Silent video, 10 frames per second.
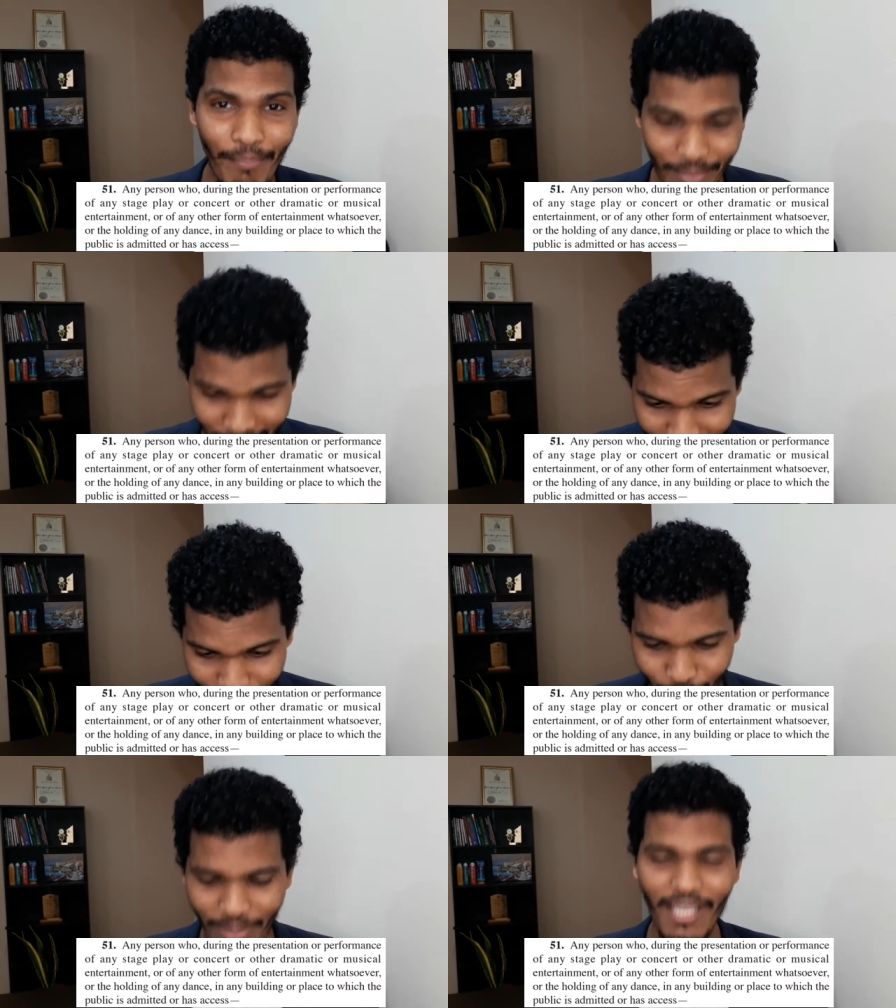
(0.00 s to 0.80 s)

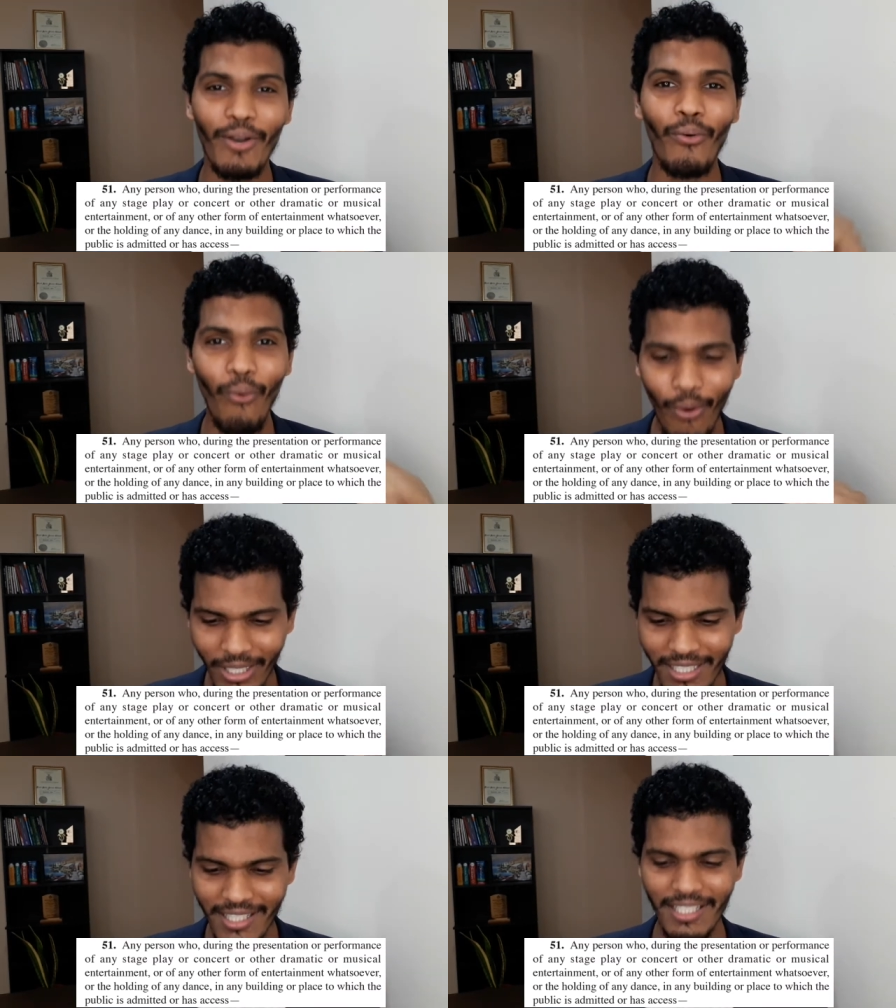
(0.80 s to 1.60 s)
stage play or
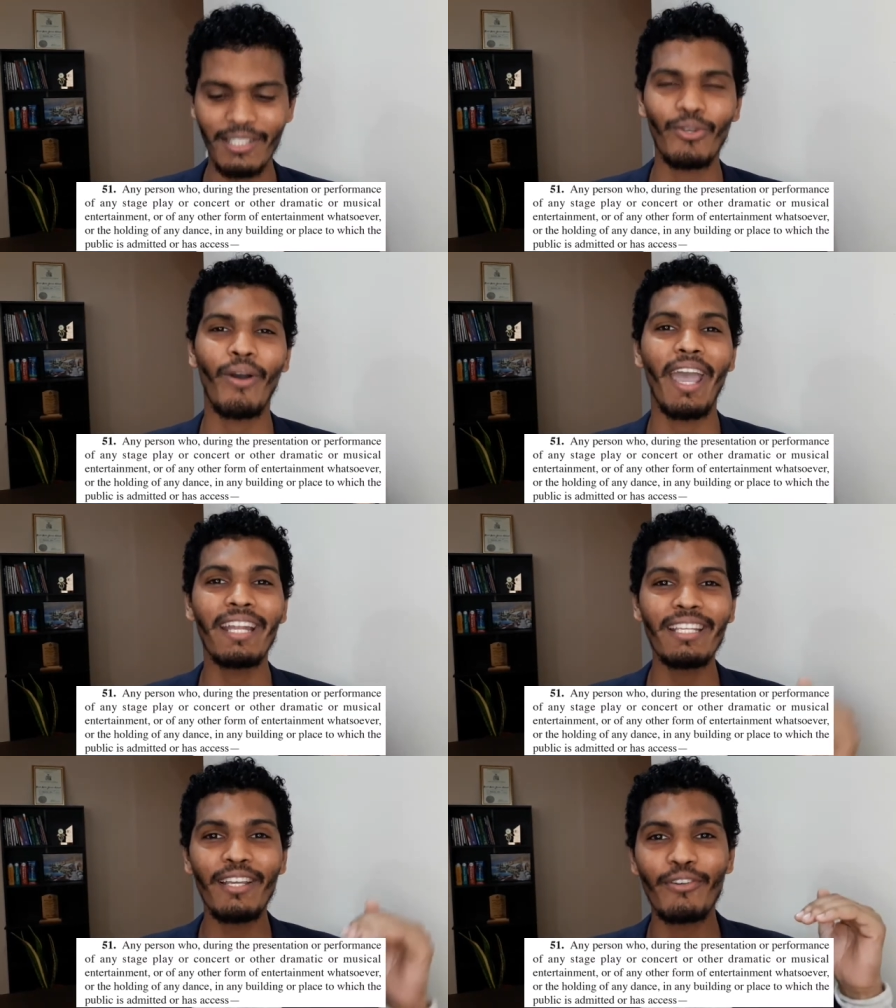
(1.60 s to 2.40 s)
concert or
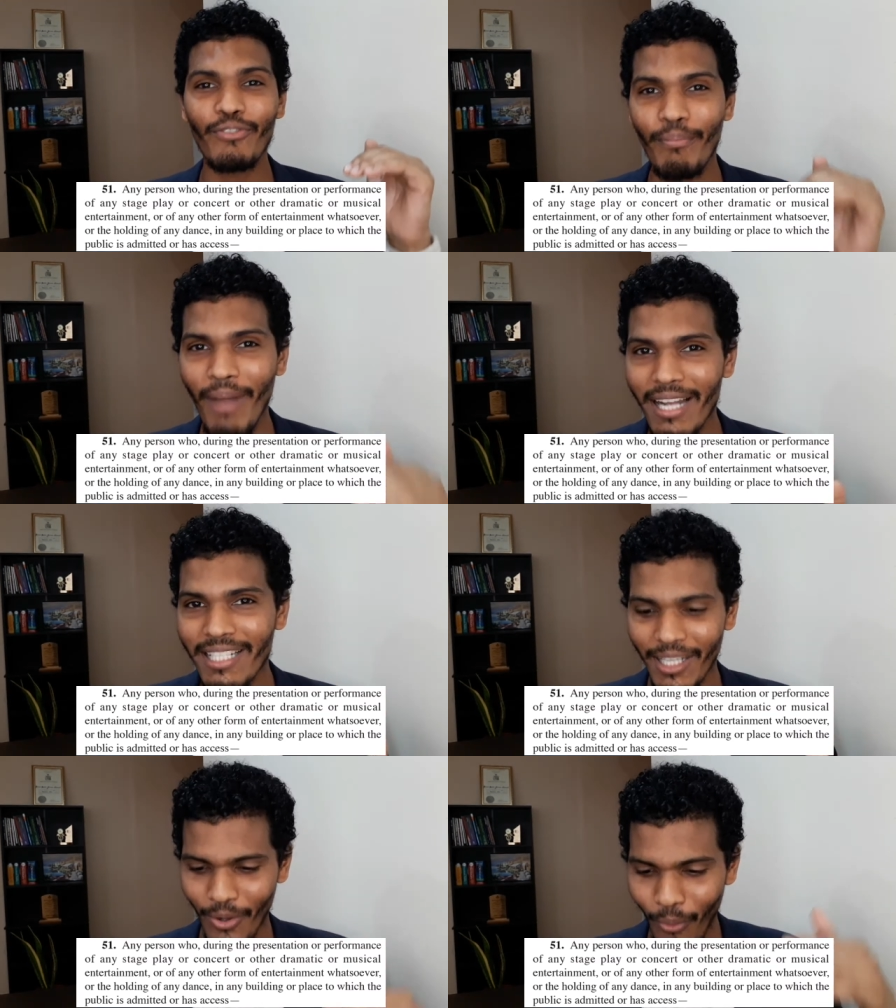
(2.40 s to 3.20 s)
any
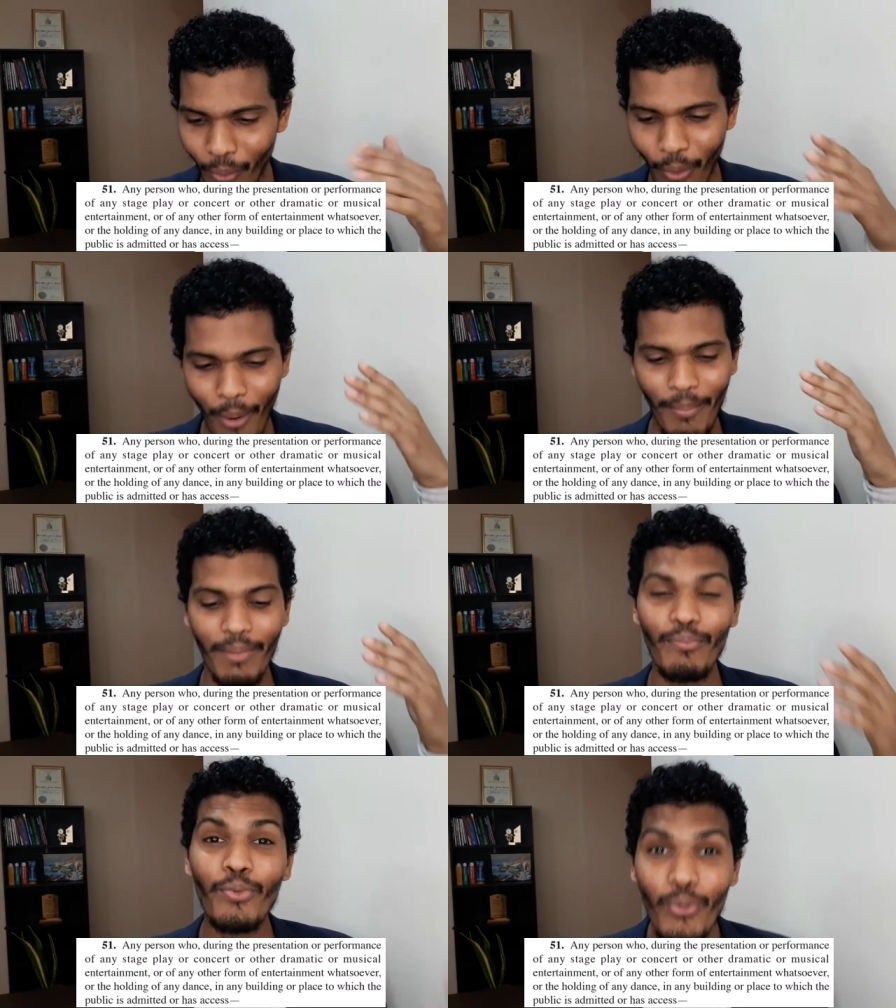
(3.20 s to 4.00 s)
dramatic or
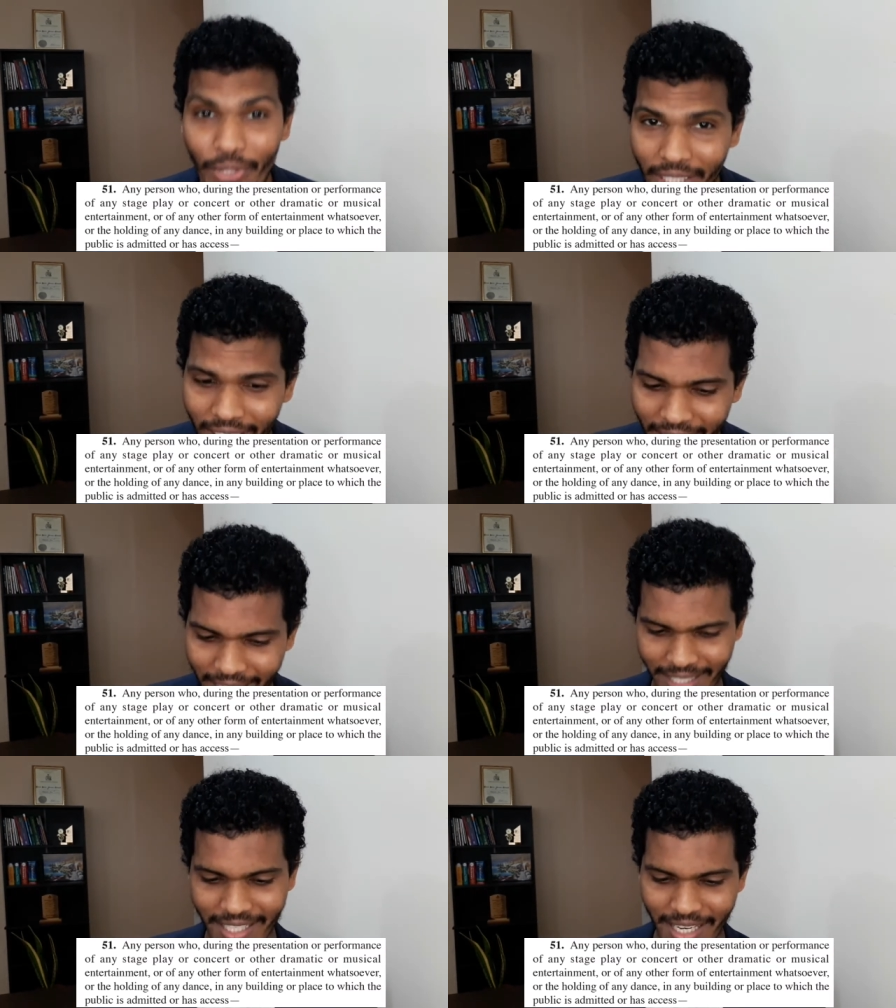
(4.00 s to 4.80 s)
musical
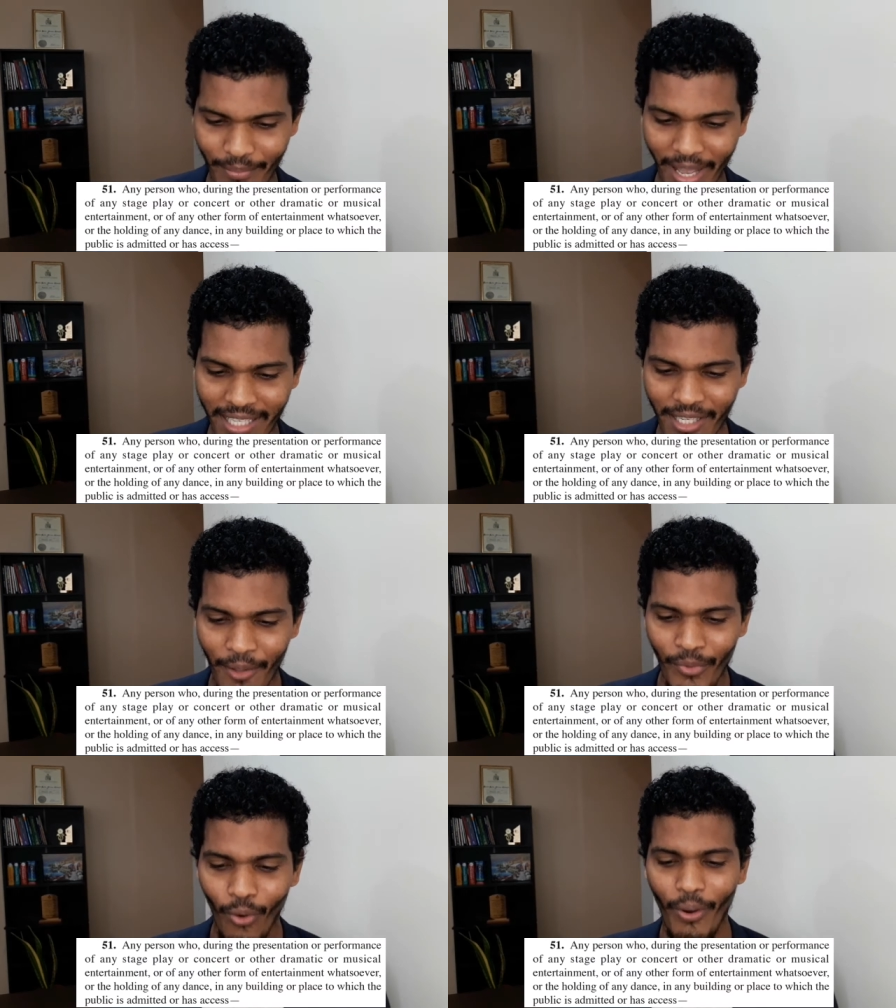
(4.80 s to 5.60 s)
entertainment
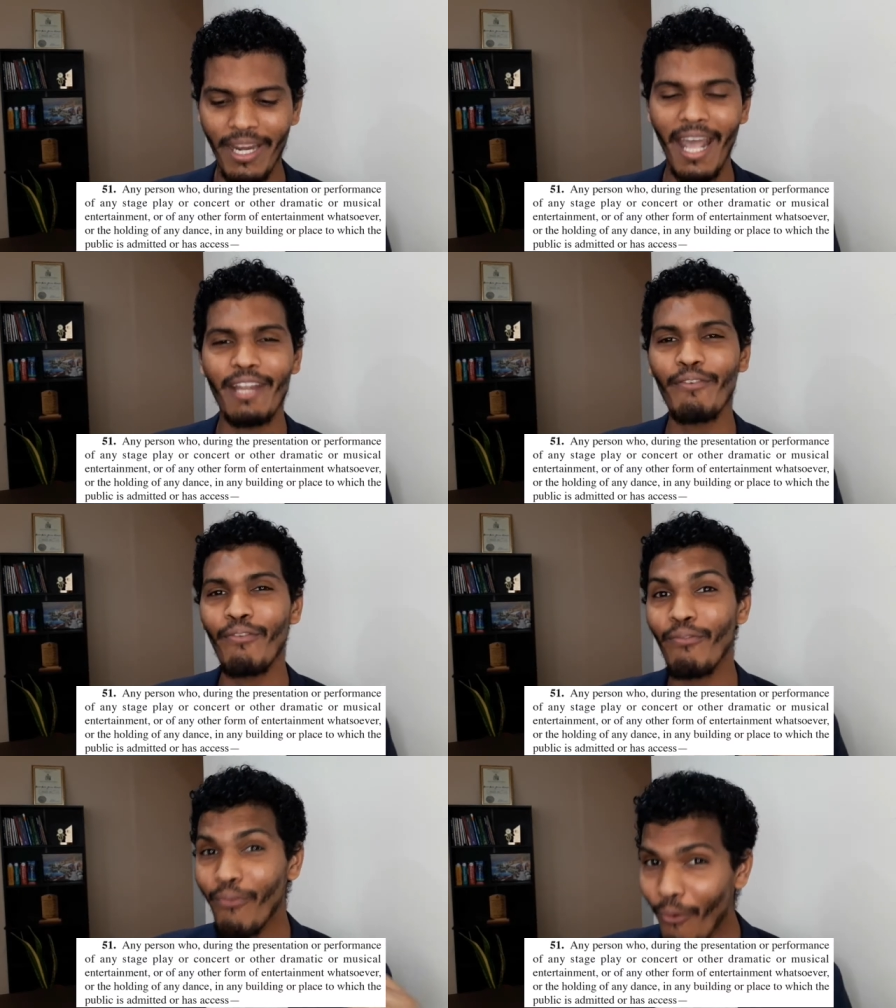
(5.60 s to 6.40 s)
or in any
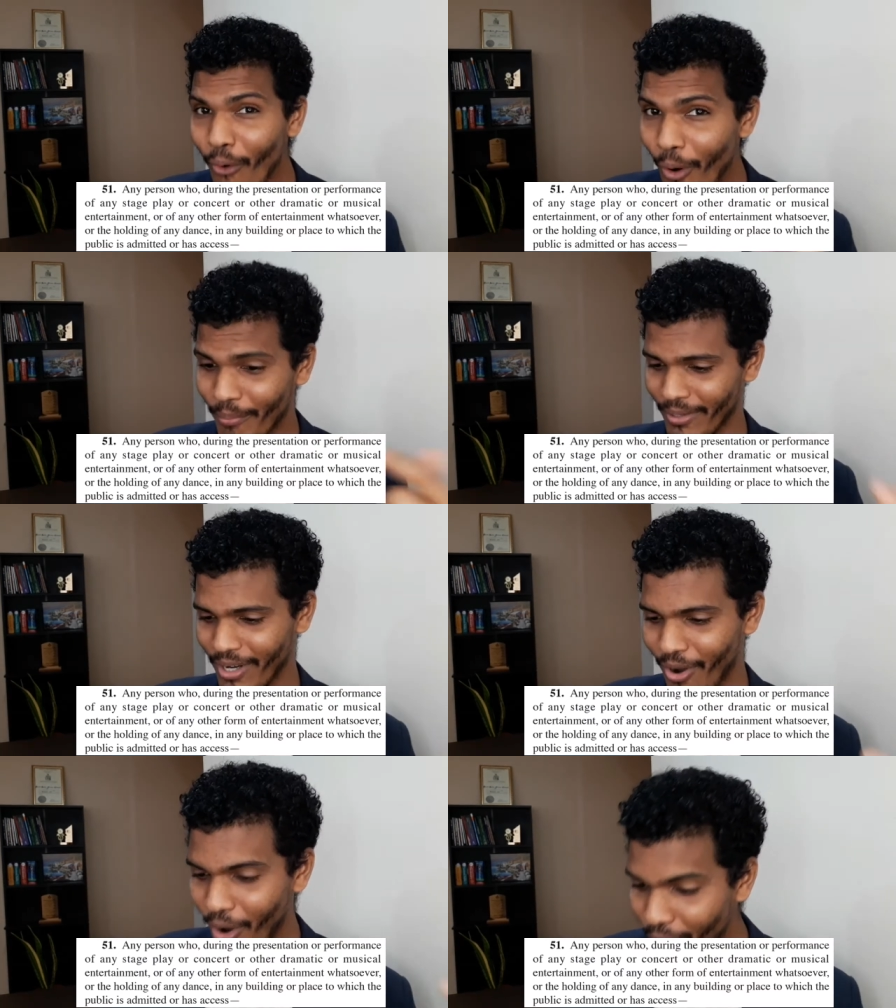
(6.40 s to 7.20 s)
form
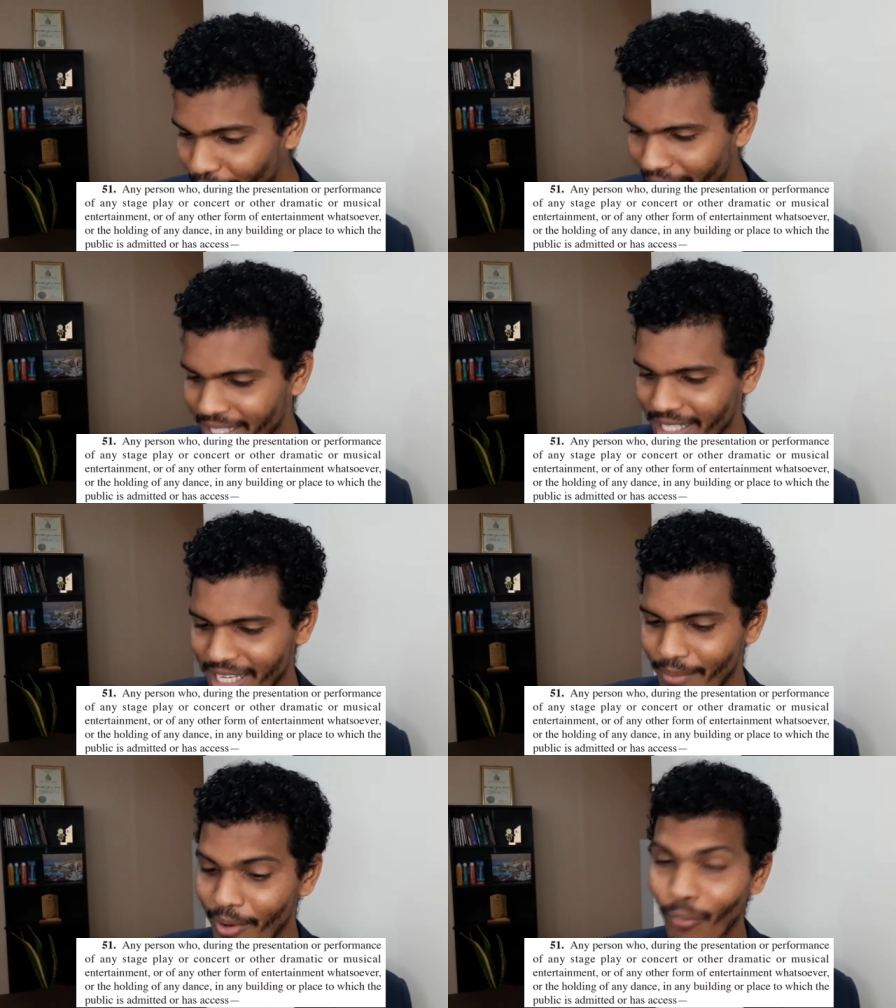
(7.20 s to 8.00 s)
of
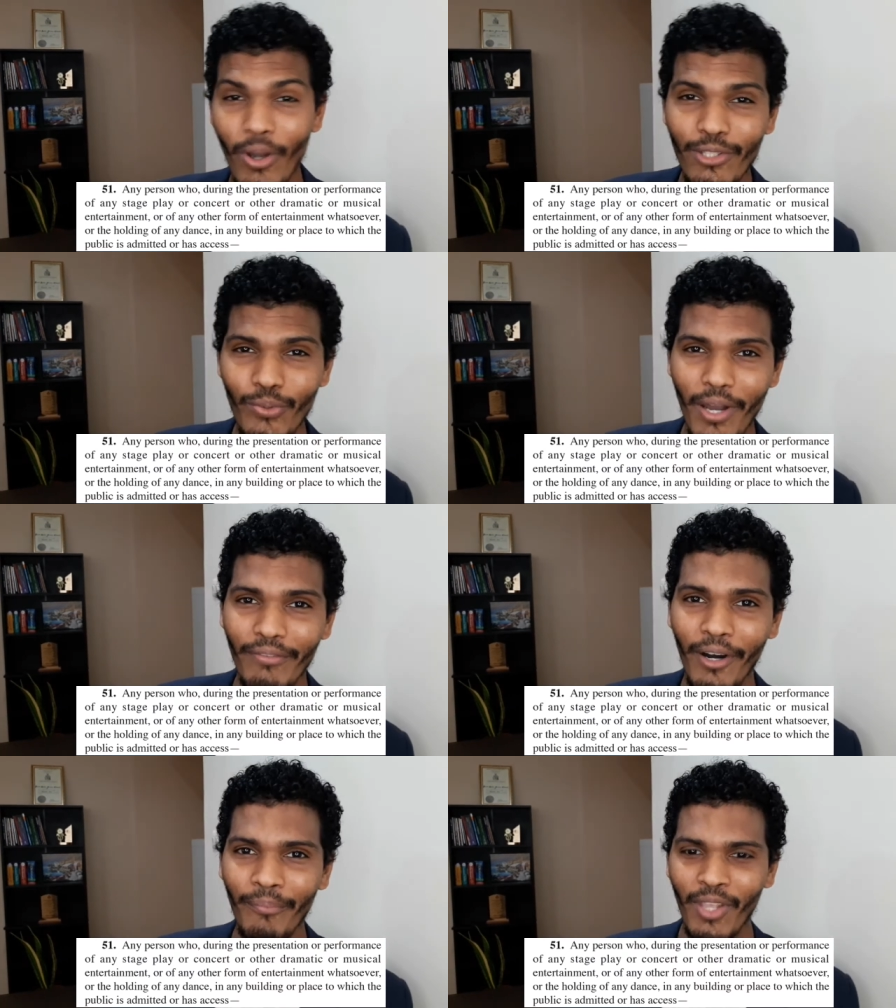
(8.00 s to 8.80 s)
entertainment
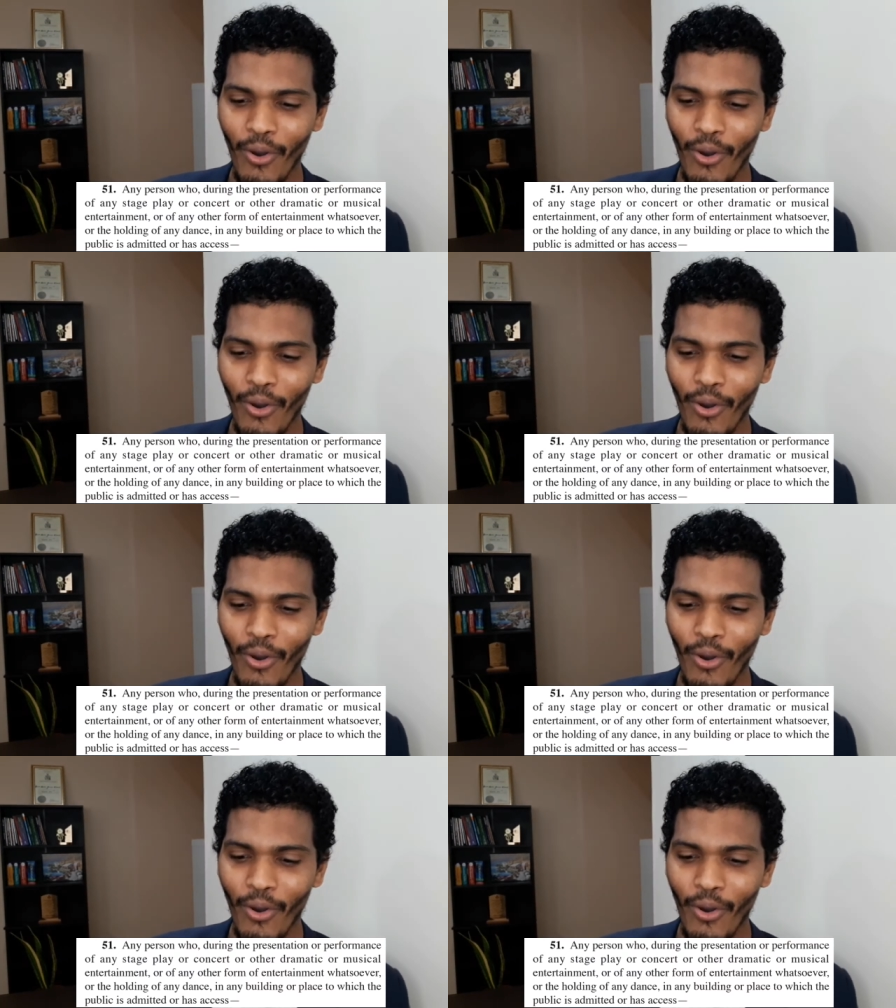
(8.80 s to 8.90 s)
whatsoever,